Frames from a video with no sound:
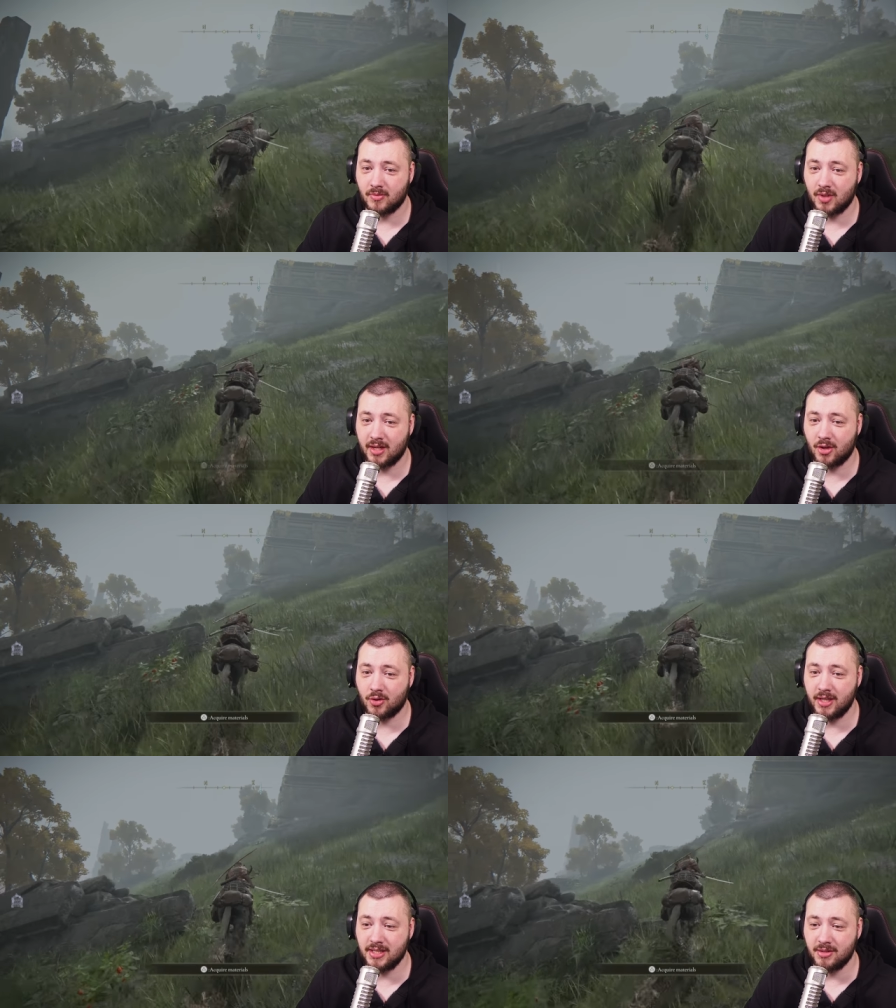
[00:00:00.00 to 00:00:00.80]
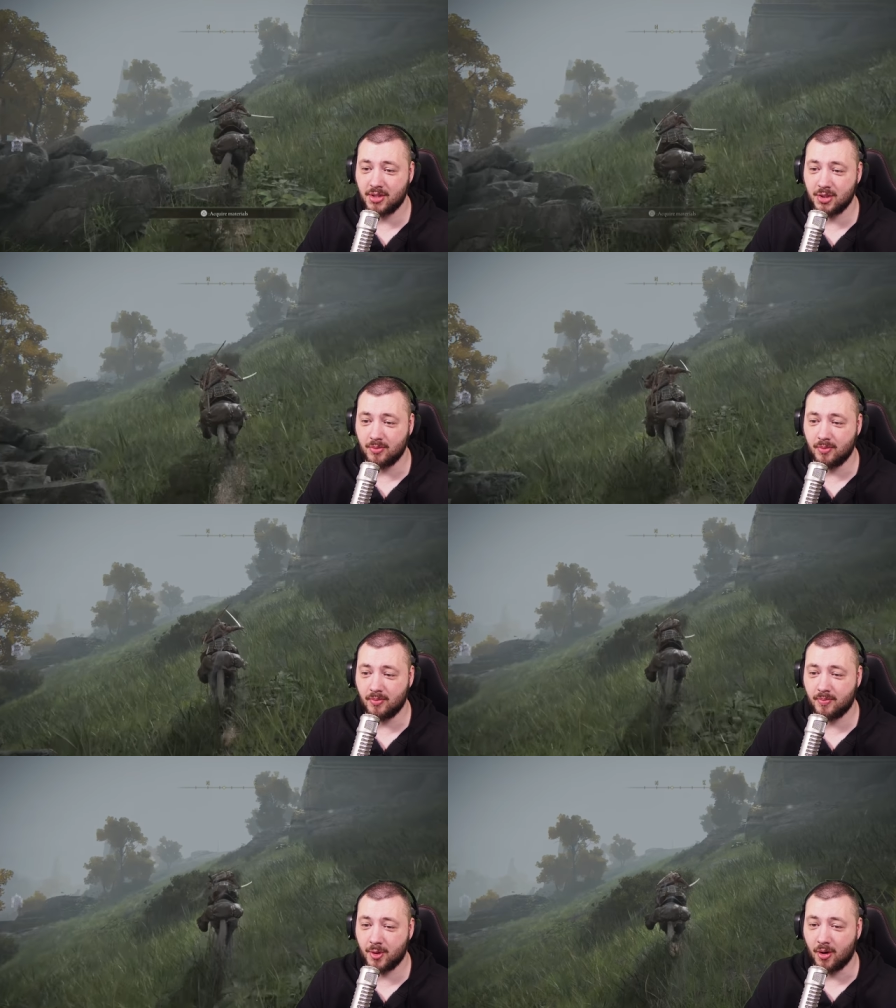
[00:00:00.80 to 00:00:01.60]
Kind of crazy to
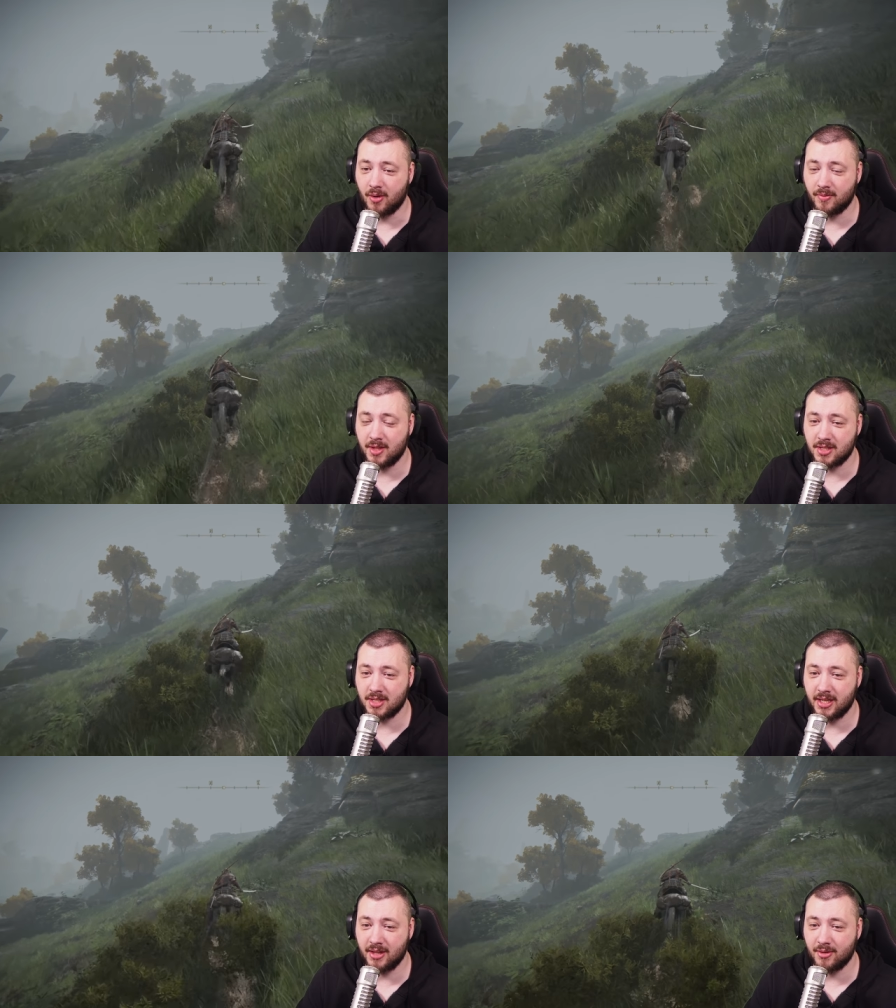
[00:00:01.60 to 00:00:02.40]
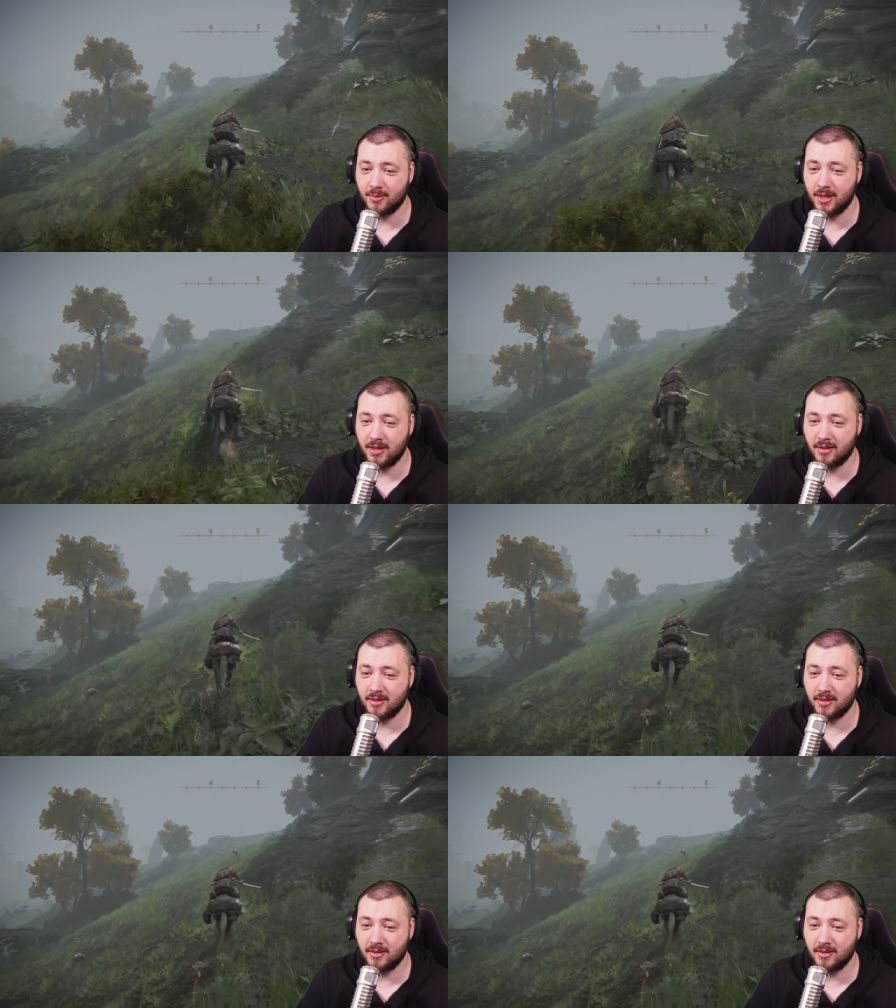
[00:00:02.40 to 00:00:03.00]
put all of this together, right?